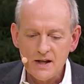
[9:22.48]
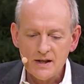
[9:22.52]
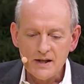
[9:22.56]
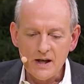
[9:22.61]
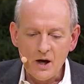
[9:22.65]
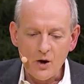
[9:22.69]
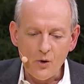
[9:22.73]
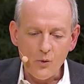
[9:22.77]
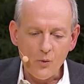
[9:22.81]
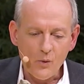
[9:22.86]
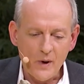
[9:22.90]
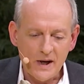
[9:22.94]

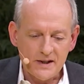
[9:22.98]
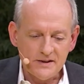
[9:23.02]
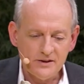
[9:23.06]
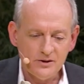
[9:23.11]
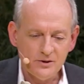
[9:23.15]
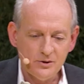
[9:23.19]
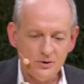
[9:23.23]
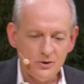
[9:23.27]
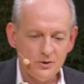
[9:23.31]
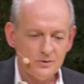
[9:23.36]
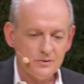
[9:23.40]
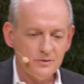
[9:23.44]
Now, when
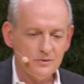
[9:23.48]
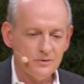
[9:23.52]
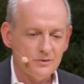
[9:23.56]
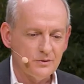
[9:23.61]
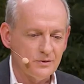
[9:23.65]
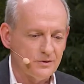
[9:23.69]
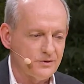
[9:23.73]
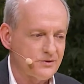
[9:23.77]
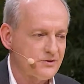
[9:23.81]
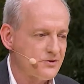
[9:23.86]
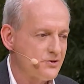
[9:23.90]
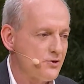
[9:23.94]
you
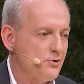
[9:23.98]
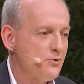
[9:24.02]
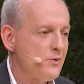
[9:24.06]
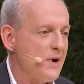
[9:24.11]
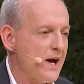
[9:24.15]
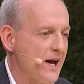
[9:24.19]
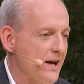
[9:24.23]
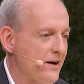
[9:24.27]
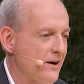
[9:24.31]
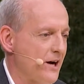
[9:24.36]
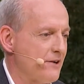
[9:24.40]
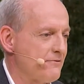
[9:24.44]
do
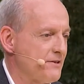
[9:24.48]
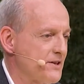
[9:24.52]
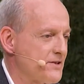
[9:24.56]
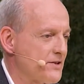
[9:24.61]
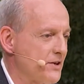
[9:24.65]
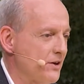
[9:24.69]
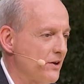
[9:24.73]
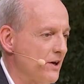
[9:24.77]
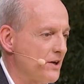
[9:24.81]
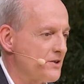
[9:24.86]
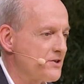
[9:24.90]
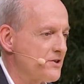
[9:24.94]
AI
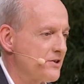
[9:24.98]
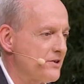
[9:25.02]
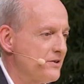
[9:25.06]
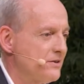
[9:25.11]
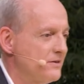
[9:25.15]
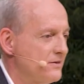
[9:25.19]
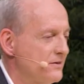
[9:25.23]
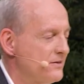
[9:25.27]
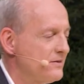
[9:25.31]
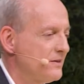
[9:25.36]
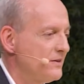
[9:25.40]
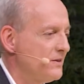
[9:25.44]
research,
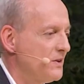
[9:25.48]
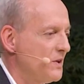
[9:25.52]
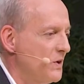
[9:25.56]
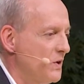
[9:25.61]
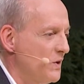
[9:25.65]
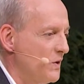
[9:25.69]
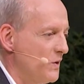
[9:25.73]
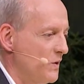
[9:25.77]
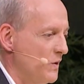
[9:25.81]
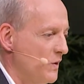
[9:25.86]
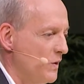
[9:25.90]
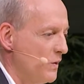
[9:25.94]

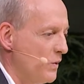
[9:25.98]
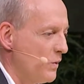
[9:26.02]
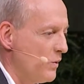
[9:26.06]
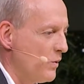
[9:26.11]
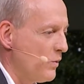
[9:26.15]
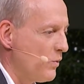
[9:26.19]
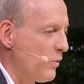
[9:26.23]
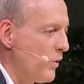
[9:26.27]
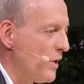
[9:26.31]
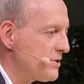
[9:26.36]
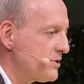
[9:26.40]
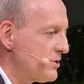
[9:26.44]

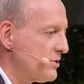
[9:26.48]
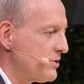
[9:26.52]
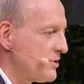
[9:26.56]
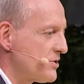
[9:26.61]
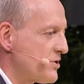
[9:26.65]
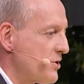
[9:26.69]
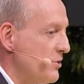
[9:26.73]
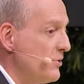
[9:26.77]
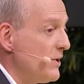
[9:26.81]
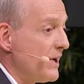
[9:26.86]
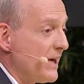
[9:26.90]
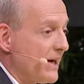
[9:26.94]
what you're
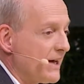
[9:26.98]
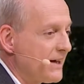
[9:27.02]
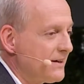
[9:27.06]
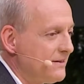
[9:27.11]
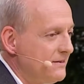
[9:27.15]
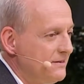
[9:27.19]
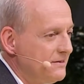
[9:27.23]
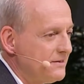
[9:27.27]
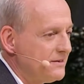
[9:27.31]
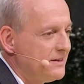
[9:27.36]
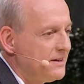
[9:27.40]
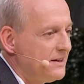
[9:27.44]
doing
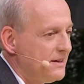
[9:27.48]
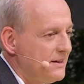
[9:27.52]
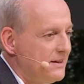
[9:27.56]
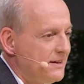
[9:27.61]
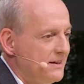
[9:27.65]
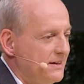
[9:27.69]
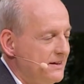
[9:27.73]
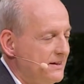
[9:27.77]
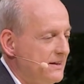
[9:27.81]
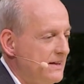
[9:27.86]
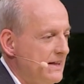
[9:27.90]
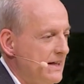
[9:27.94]

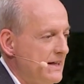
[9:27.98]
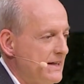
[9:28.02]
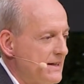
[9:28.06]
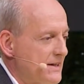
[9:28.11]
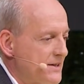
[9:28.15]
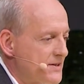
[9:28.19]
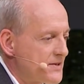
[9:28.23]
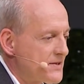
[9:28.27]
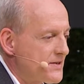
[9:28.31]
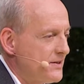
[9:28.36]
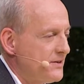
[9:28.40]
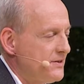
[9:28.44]

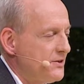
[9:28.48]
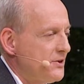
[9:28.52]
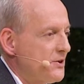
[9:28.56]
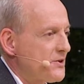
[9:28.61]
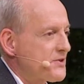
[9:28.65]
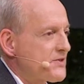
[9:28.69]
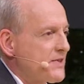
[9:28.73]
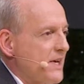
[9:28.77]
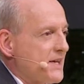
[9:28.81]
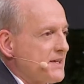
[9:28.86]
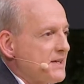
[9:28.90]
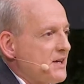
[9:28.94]
is you're
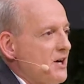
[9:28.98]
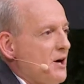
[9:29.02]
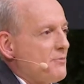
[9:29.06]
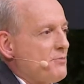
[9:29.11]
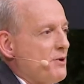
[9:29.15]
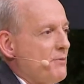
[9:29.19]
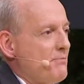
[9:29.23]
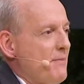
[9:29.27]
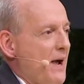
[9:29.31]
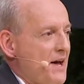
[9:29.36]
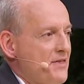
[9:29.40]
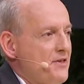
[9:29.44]
setting up
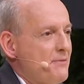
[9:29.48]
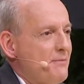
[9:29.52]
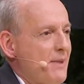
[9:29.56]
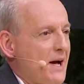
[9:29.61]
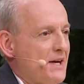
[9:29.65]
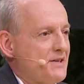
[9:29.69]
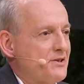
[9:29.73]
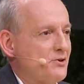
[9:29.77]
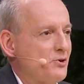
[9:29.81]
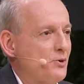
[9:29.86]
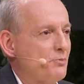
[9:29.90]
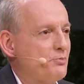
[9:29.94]
a
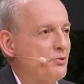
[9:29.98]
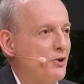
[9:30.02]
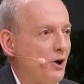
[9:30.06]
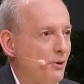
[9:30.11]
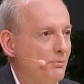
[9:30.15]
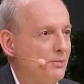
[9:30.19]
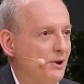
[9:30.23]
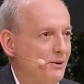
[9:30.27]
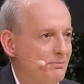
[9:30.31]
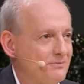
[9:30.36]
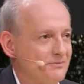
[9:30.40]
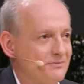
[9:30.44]
mathematical
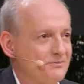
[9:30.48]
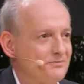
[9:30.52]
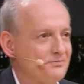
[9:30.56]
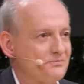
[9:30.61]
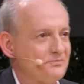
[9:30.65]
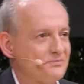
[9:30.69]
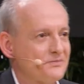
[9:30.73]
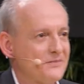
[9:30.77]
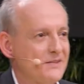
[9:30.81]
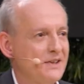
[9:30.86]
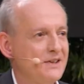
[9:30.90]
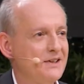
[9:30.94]
problem.
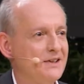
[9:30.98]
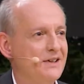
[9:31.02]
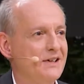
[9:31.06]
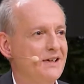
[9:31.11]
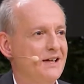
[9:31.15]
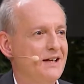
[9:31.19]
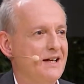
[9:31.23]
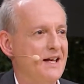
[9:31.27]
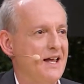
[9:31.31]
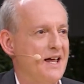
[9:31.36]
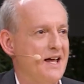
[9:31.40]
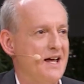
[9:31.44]

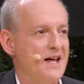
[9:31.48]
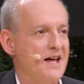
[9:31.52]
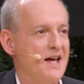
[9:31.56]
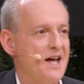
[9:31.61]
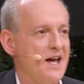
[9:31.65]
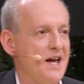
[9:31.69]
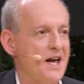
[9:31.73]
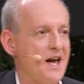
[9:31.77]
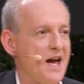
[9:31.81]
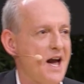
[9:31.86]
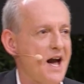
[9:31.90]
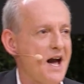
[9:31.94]

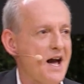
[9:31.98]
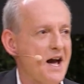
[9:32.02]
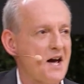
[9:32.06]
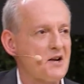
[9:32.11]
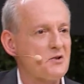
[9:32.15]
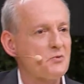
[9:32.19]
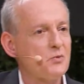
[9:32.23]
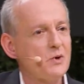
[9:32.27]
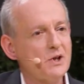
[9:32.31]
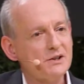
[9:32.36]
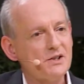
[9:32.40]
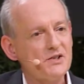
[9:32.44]

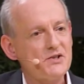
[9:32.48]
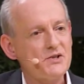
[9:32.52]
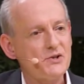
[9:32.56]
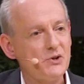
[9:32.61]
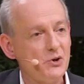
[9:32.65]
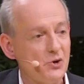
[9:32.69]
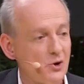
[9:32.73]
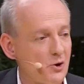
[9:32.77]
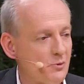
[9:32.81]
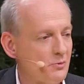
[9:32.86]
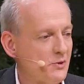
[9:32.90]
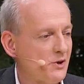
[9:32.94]
And we'll
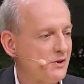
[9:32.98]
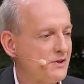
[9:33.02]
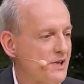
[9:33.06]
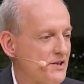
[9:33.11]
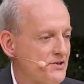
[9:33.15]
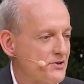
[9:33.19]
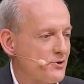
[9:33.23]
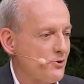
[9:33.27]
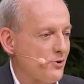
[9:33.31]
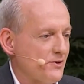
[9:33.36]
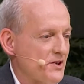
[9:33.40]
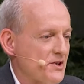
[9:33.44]
assume, well,
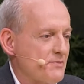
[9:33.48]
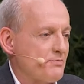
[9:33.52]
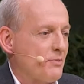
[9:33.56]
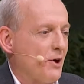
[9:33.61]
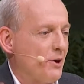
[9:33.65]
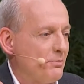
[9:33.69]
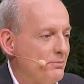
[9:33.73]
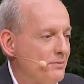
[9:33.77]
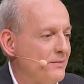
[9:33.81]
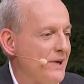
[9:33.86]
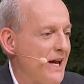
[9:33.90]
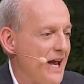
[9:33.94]
let's call this
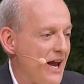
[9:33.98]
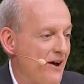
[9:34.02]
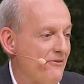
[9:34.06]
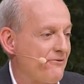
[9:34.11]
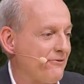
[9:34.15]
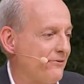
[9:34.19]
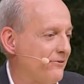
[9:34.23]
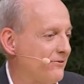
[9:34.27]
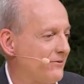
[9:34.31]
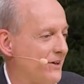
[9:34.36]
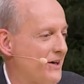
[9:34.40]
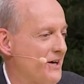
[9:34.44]
problem
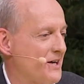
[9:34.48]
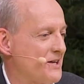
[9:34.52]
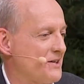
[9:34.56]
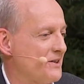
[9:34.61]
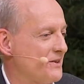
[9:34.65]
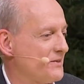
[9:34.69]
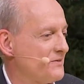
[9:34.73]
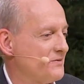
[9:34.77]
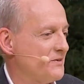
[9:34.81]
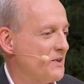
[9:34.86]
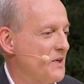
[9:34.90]
F, right?